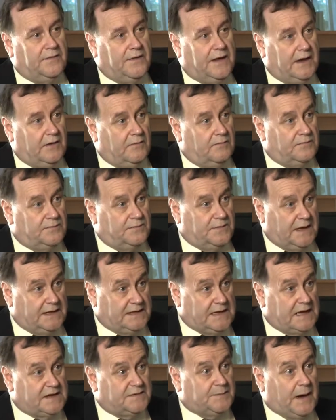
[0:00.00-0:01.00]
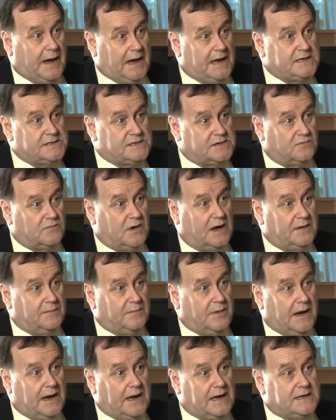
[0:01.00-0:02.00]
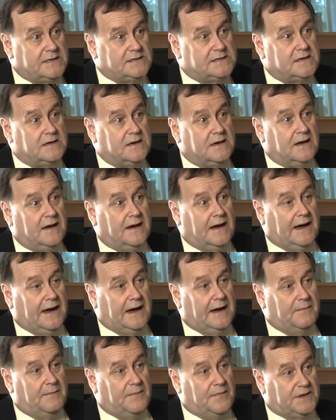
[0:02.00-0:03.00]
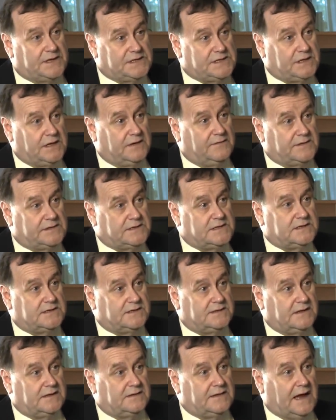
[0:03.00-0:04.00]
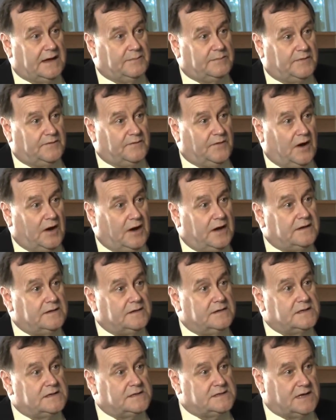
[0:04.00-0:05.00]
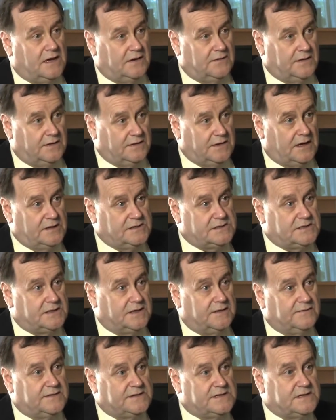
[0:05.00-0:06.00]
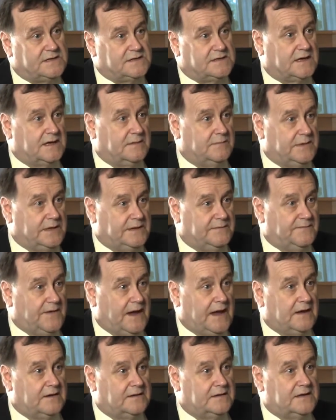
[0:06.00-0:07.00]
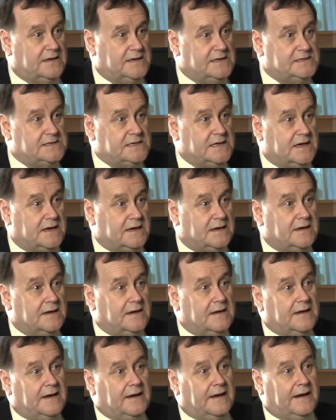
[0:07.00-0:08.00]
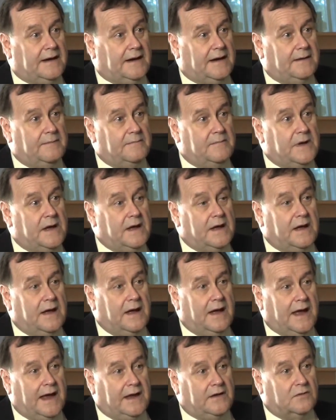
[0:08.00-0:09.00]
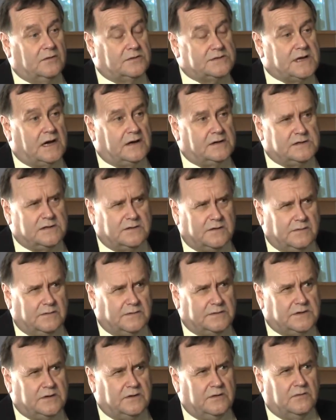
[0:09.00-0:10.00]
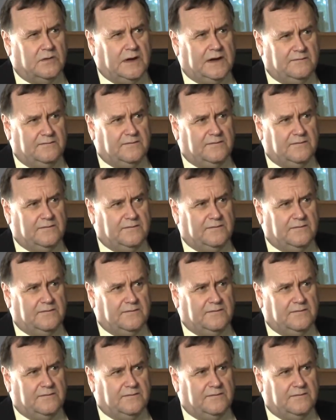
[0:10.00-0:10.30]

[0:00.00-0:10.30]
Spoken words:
their taxpayers and ratepayers the services that they provide, so that those services can be found easier, and also to